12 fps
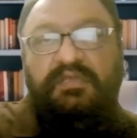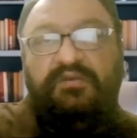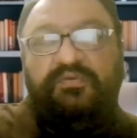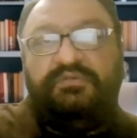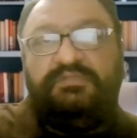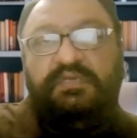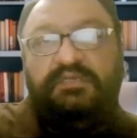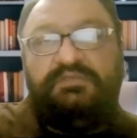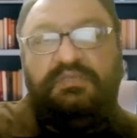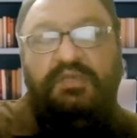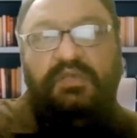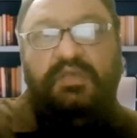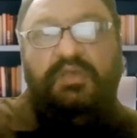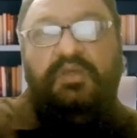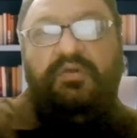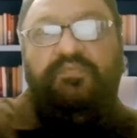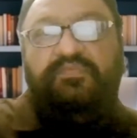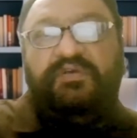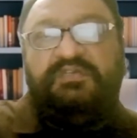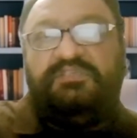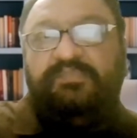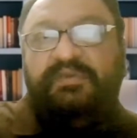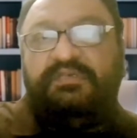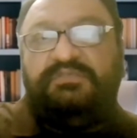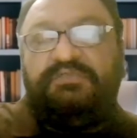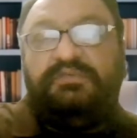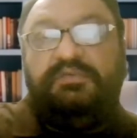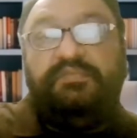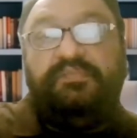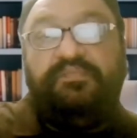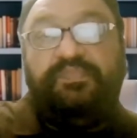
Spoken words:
Linguistics, first semester.